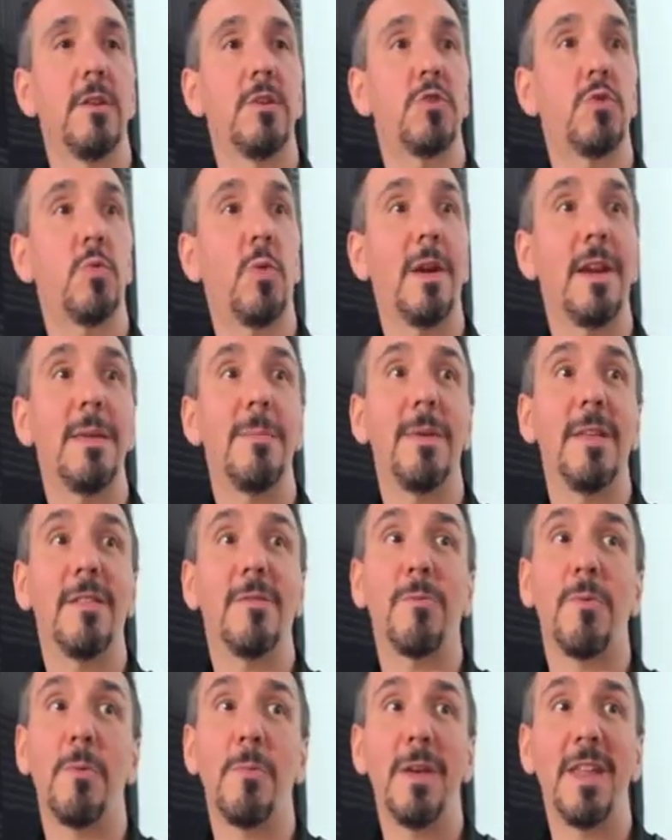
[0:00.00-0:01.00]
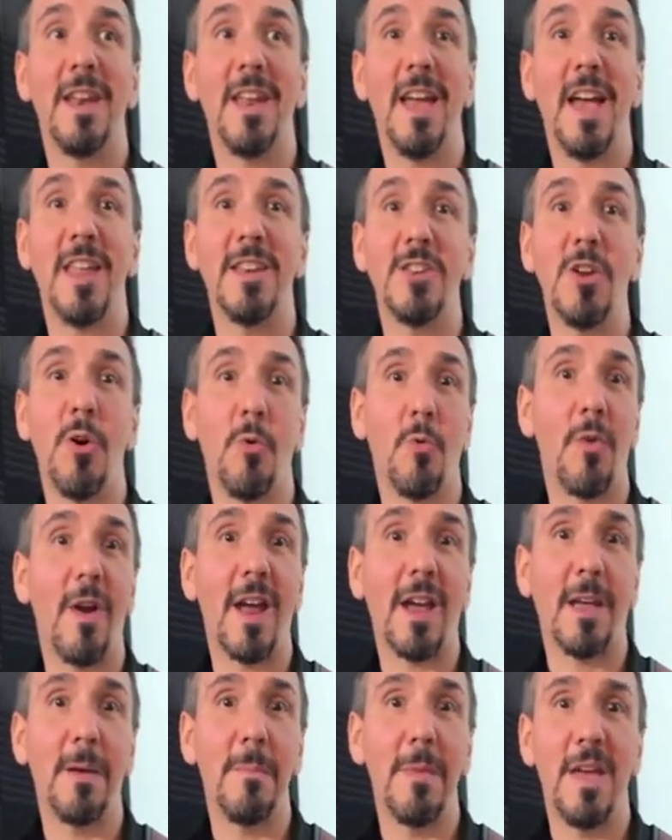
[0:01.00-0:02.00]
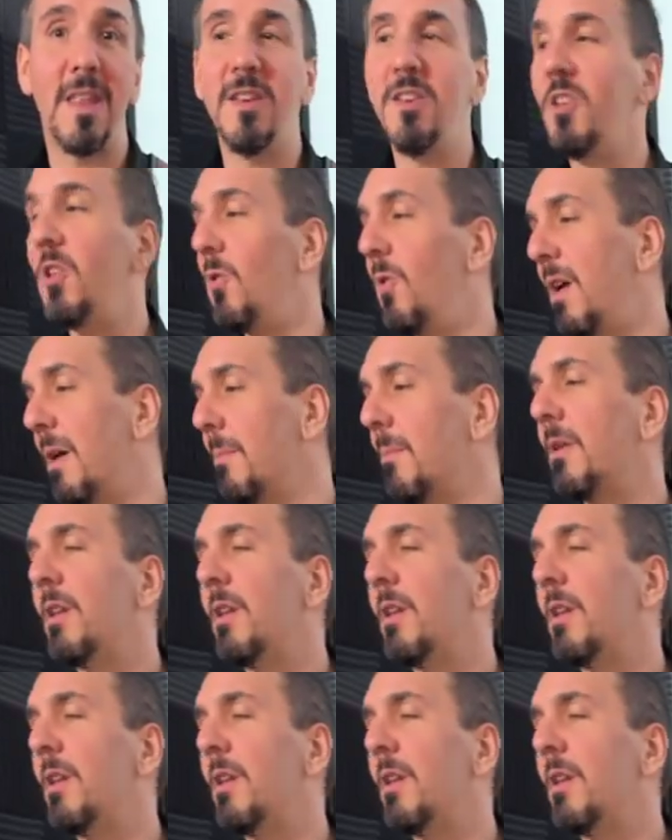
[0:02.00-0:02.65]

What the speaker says: 20 beats per minute I don't recommend doing,